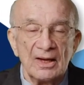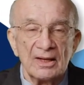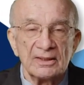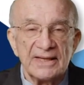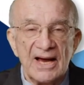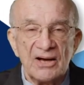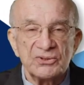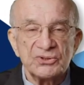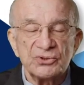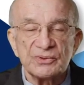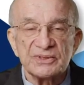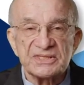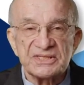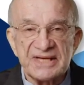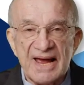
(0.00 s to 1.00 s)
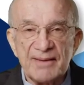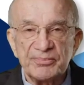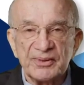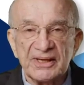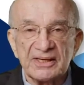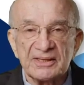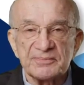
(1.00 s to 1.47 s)
Now to a
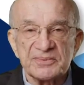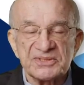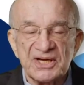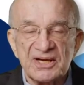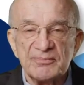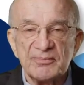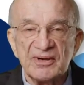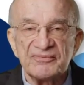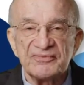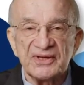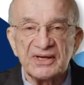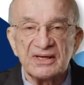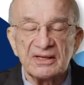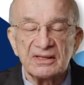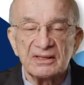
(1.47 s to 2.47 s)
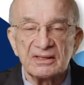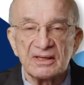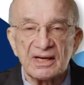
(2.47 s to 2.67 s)
sampling of some of the